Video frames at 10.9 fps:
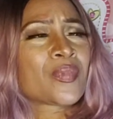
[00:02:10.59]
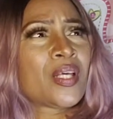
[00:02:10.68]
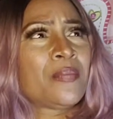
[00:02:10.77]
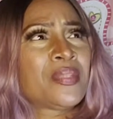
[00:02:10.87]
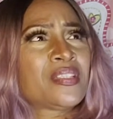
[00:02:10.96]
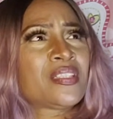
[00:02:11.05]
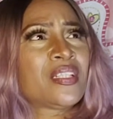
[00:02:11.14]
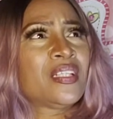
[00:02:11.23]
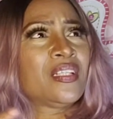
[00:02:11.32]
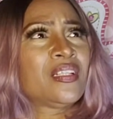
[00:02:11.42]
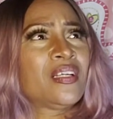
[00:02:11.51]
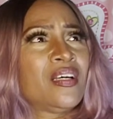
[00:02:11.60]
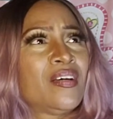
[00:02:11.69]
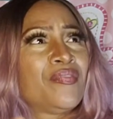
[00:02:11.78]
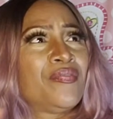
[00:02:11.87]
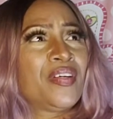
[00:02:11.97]
Let me see.
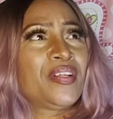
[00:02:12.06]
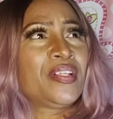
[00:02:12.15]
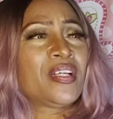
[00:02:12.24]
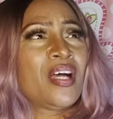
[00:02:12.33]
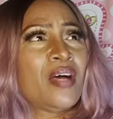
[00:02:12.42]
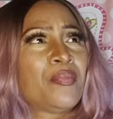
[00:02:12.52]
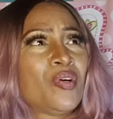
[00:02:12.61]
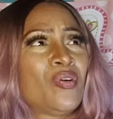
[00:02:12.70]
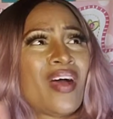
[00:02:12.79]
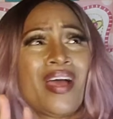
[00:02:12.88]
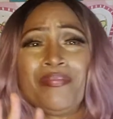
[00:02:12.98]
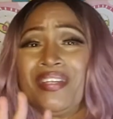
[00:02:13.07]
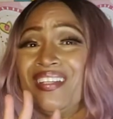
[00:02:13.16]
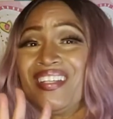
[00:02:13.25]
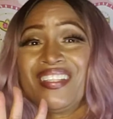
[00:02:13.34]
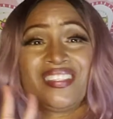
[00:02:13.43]
Ferragamo. I
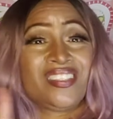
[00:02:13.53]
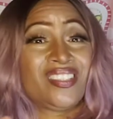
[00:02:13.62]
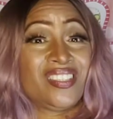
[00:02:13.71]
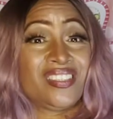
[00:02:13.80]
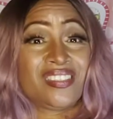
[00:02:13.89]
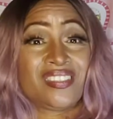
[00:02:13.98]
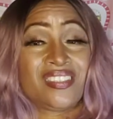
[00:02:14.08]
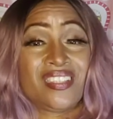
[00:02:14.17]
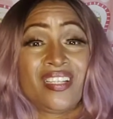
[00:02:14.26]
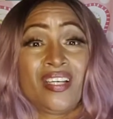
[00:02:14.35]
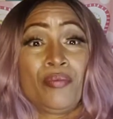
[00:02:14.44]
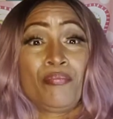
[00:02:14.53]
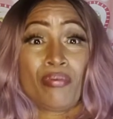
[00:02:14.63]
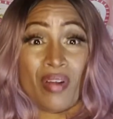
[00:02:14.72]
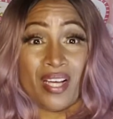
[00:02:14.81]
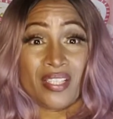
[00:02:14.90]
mean, it's just
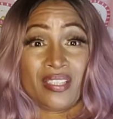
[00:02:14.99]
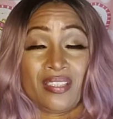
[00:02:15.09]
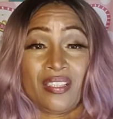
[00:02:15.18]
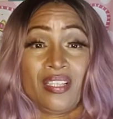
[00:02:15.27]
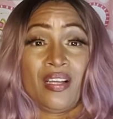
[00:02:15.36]
Prada.